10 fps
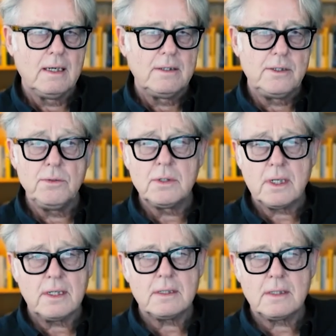
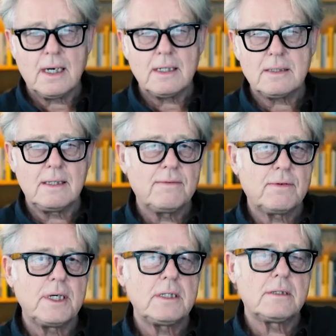useless as an
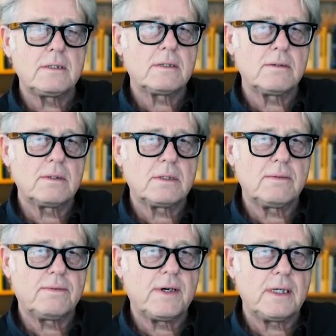information source to
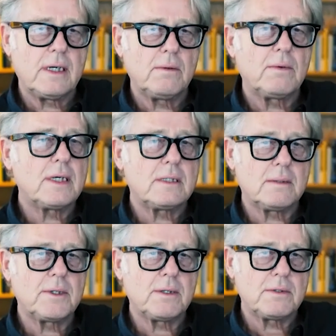find out why
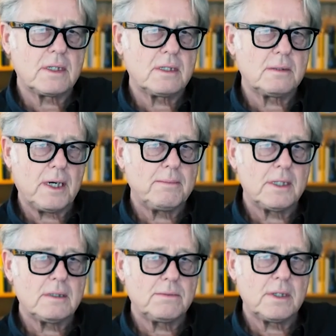some of those
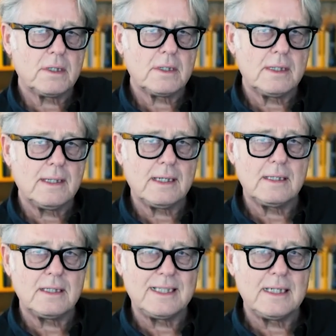experiments worked and
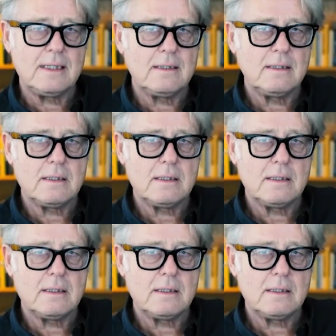others didn't.